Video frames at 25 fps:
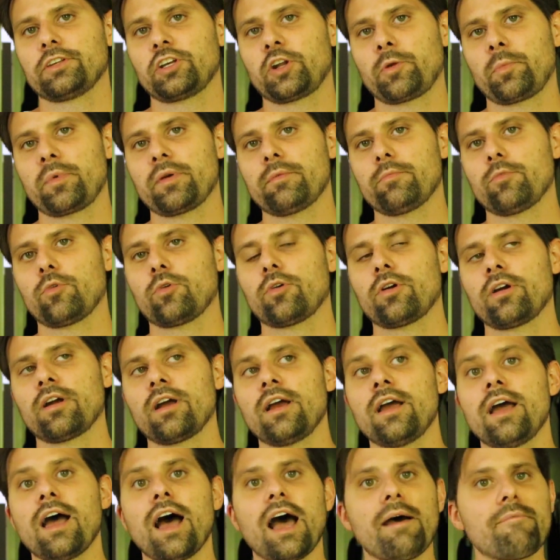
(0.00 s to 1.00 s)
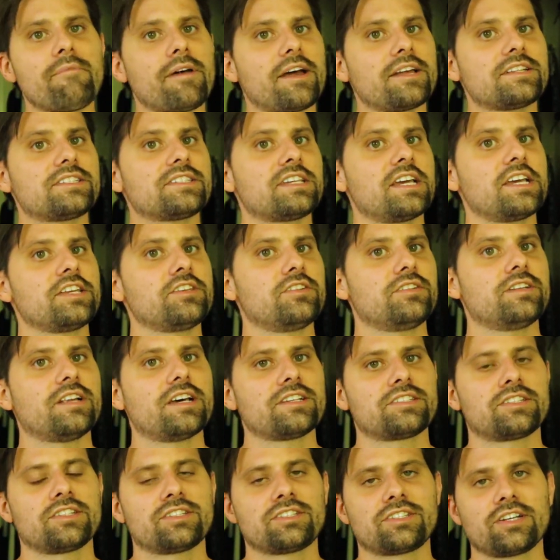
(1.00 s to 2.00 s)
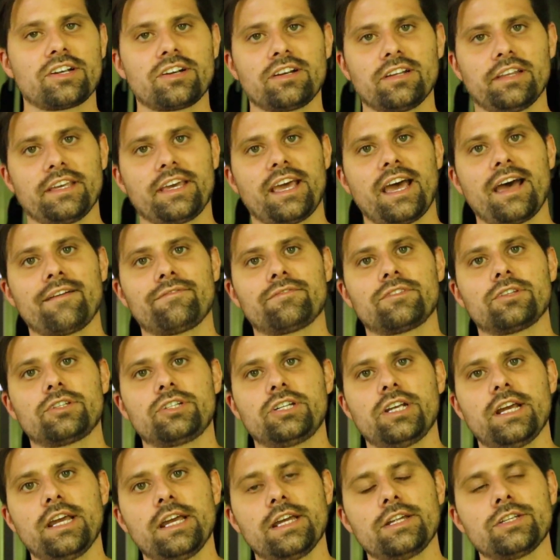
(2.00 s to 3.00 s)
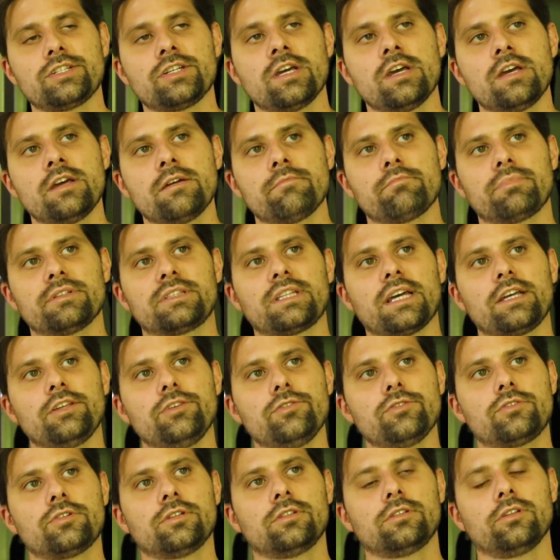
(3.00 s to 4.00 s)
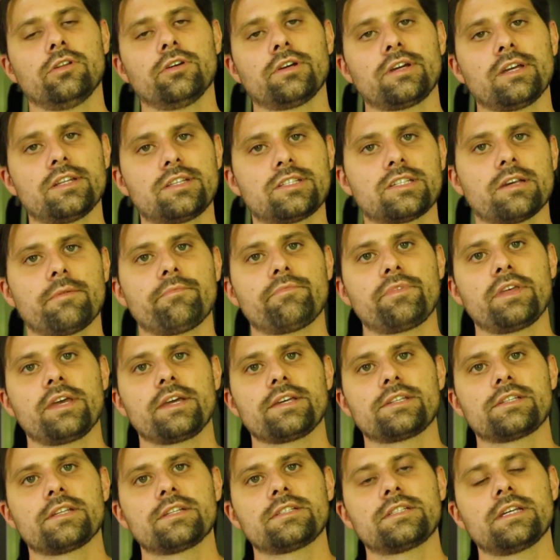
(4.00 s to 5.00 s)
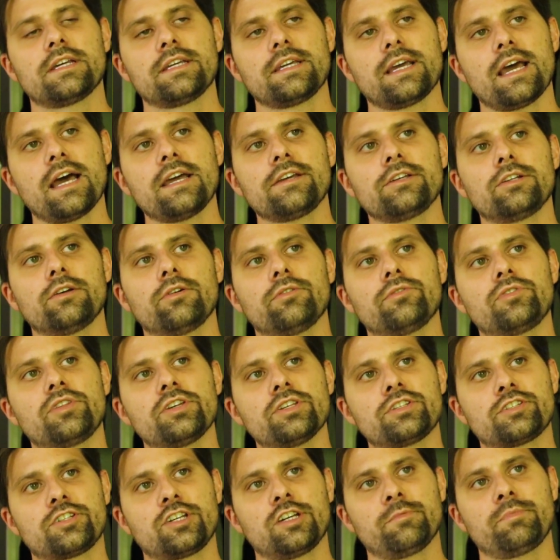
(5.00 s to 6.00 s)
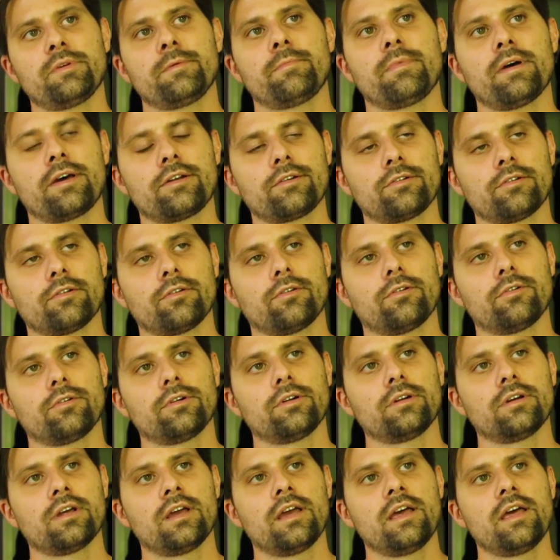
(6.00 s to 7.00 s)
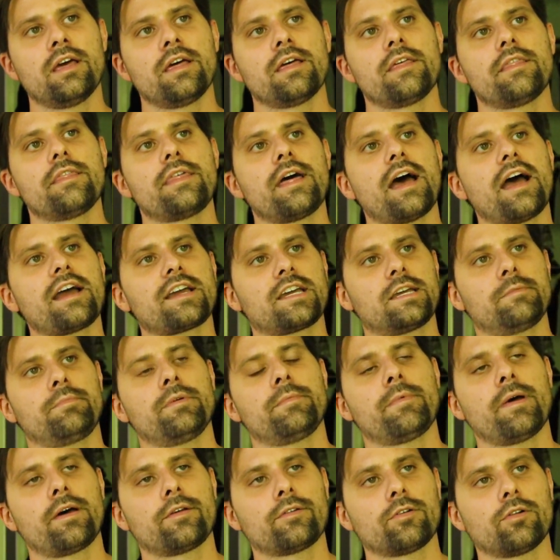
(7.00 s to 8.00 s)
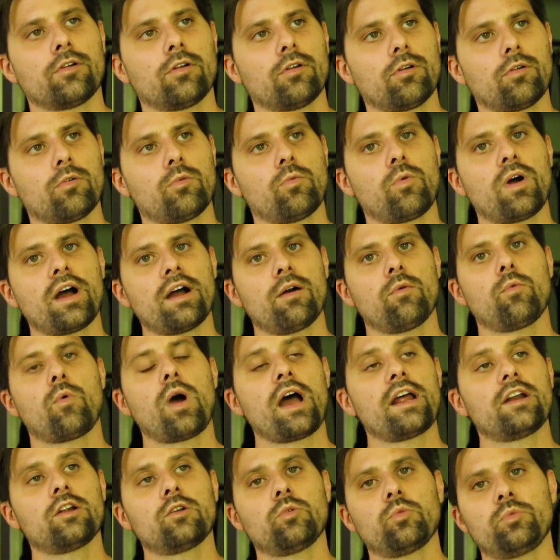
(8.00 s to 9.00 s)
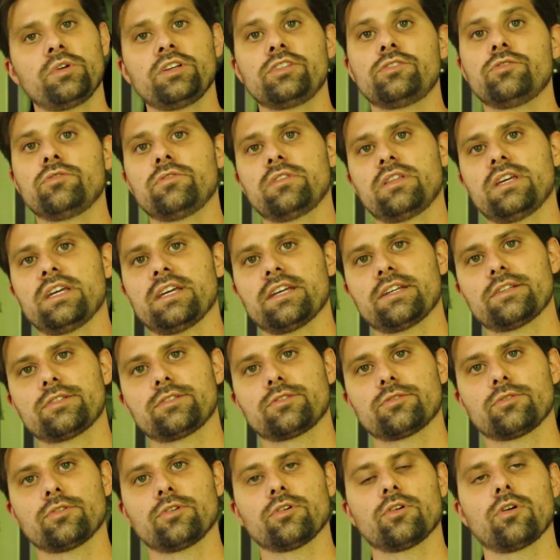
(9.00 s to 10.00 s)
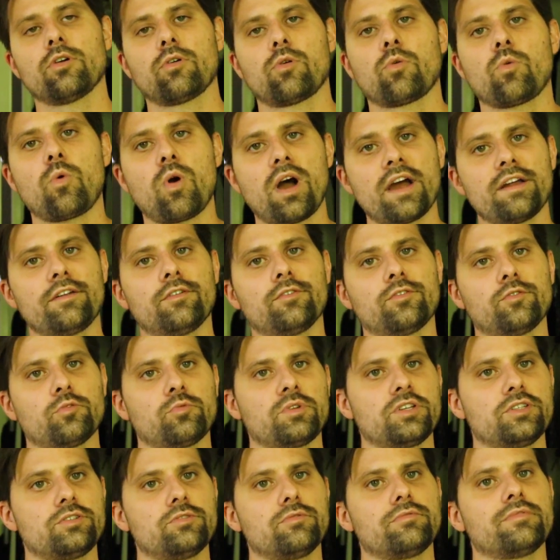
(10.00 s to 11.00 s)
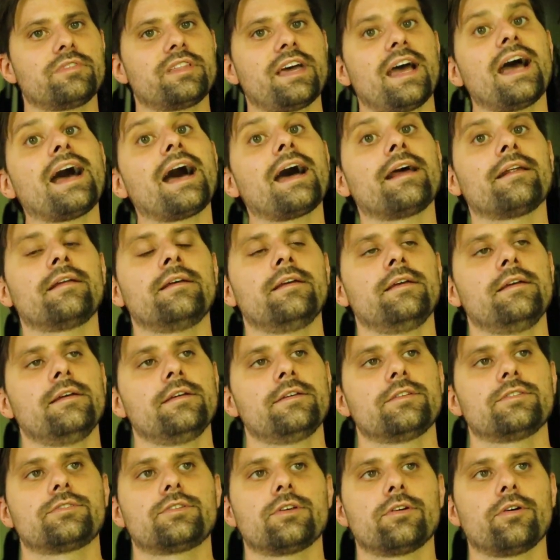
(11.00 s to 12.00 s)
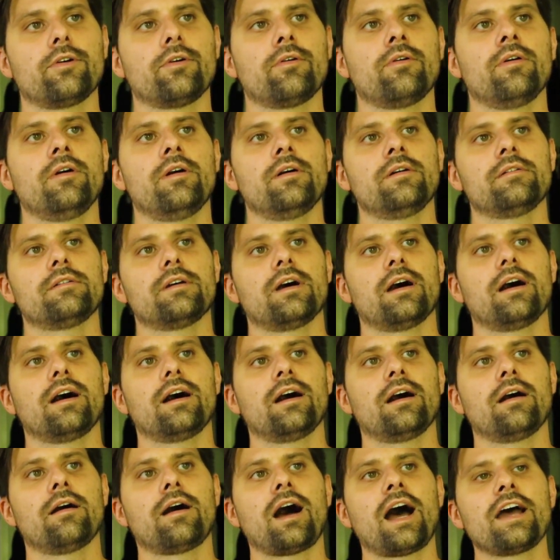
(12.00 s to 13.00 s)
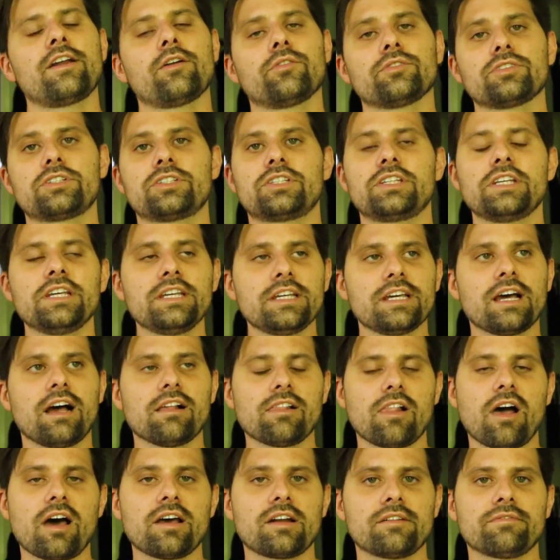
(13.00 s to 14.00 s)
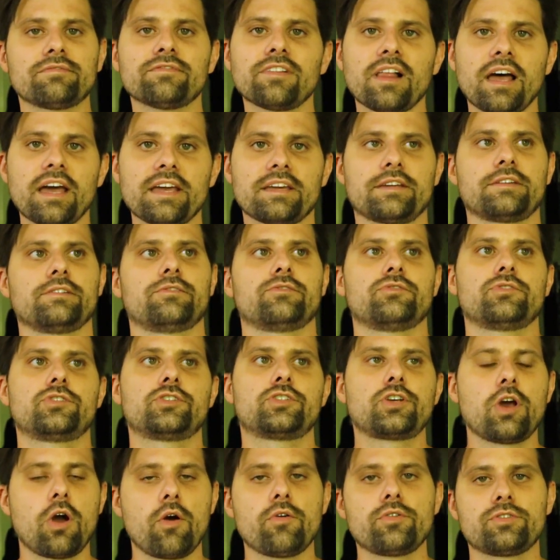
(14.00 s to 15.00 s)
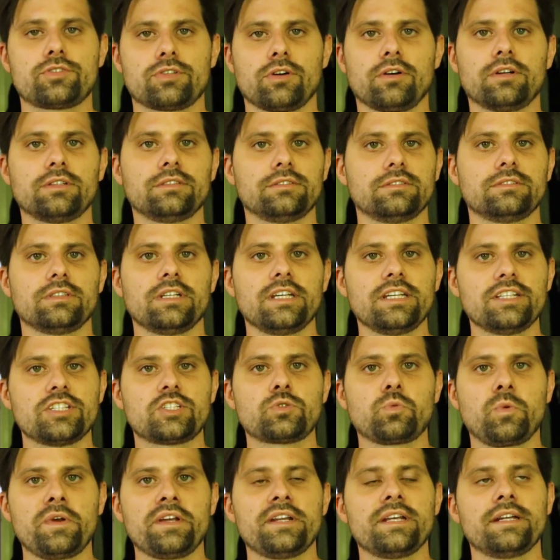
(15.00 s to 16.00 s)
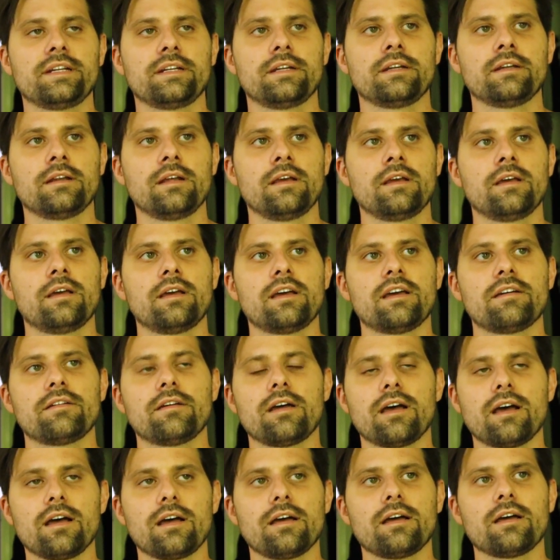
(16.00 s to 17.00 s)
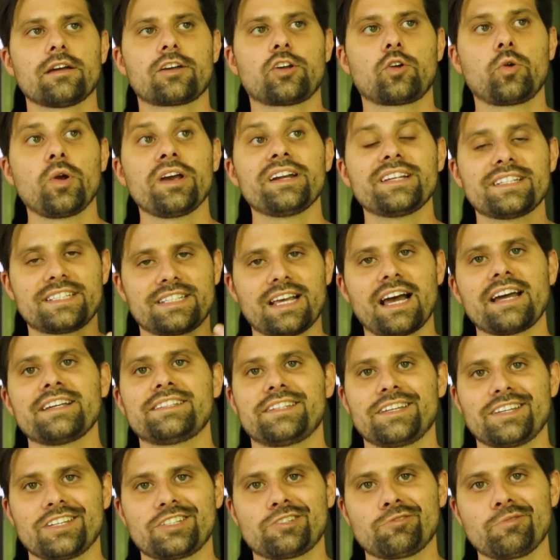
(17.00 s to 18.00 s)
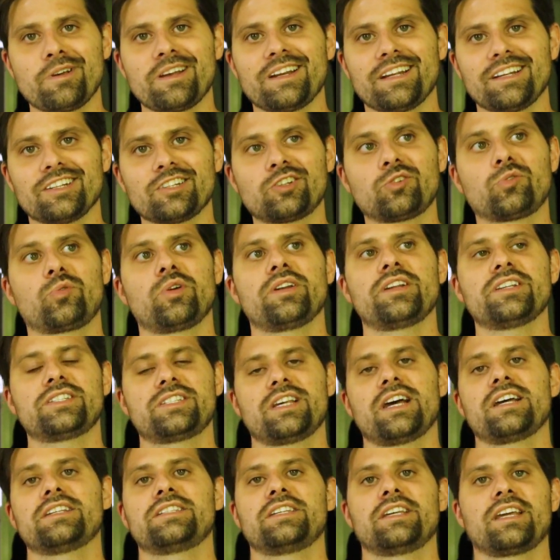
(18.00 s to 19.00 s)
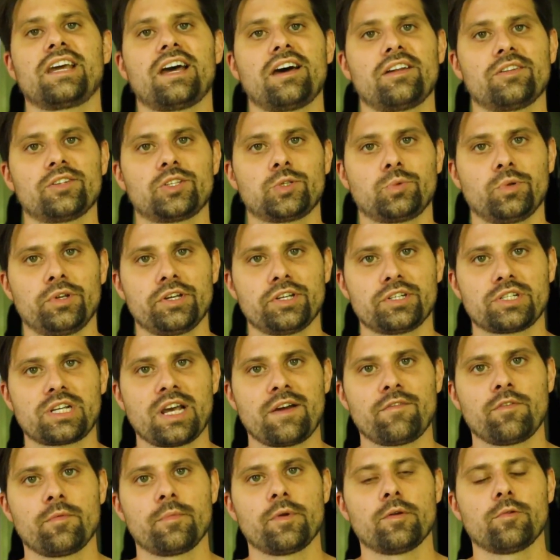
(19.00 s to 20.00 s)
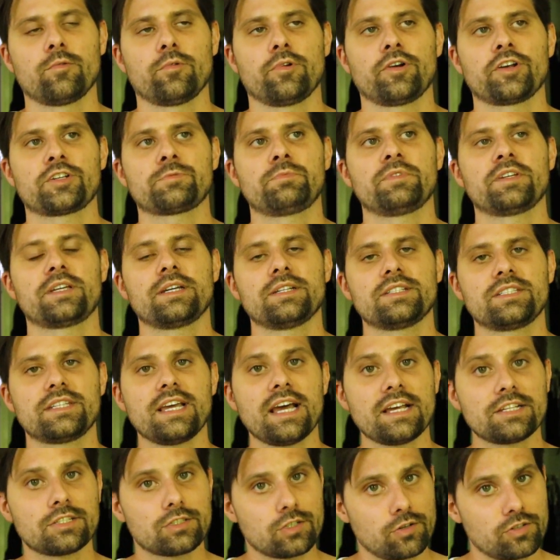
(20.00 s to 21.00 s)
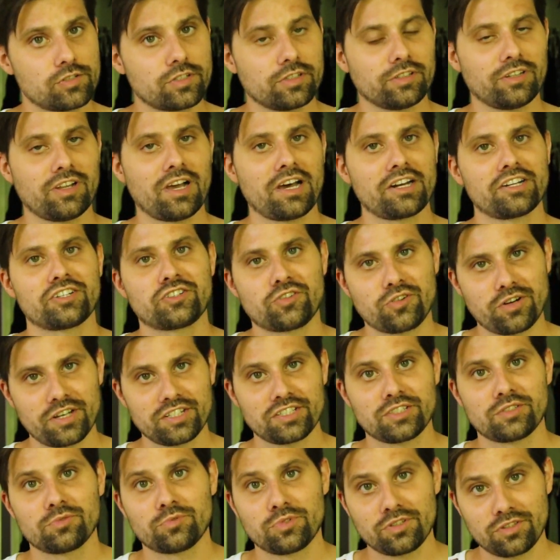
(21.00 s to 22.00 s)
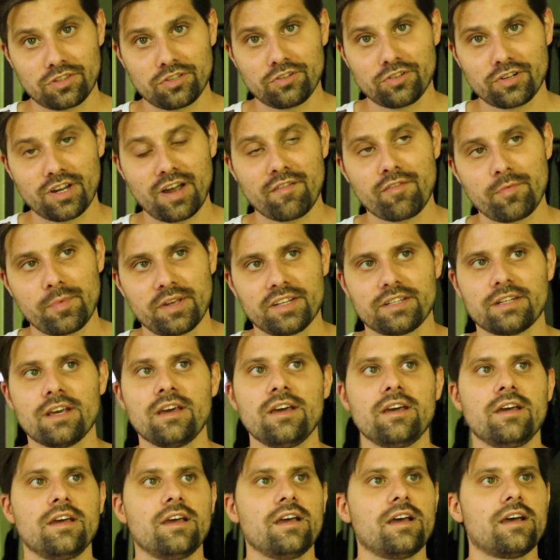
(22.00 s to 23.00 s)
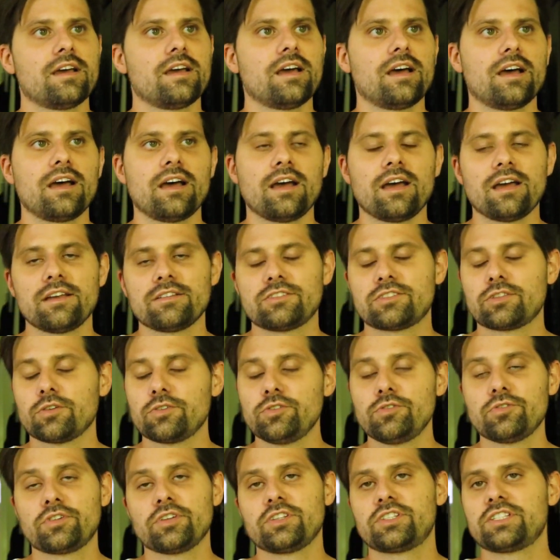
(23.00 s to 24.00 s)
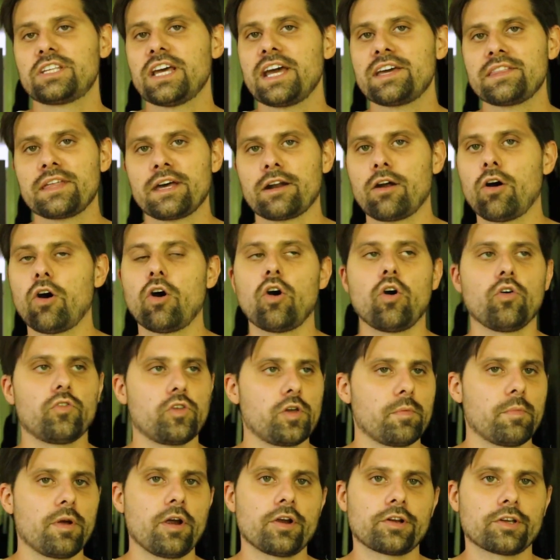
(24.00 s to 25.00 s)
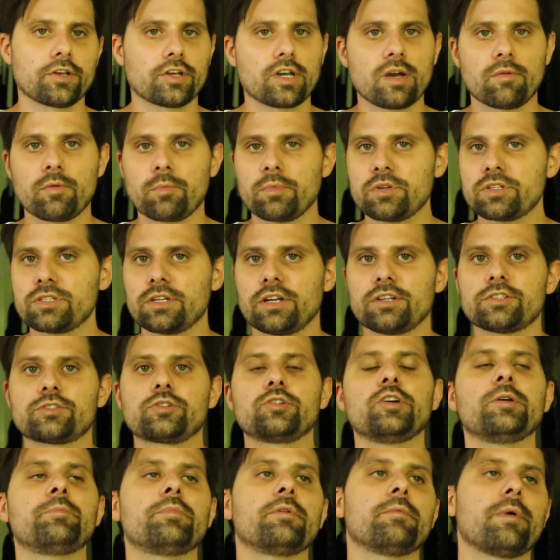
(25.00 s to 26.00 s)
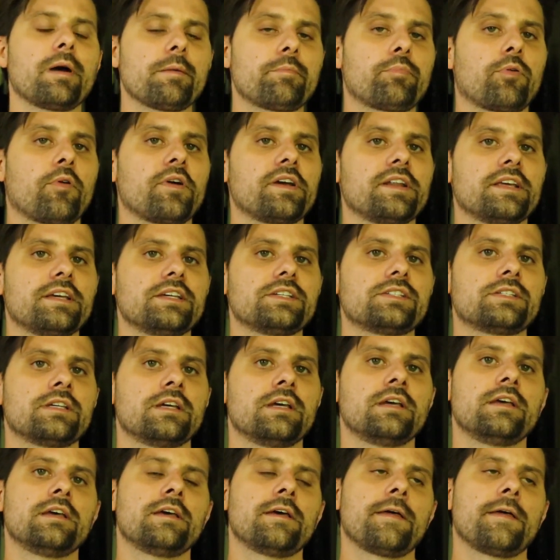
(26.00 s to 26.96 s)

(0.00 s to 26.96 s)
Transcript: little bit more, I'm not saying you necessarily have to change, but then you could look at some things and say, yeah, you know, this could be better or that could be better or why, why don't we do this or, or why don't we do that? So, uh, I don't see a lot of like shows on in Sweden uh, criticizing Sweden, criticizing how the Swedish government works, because yes, there's a lot of trust with your government. Uh, so you could say that, oh, the American government's not as good. But my point is,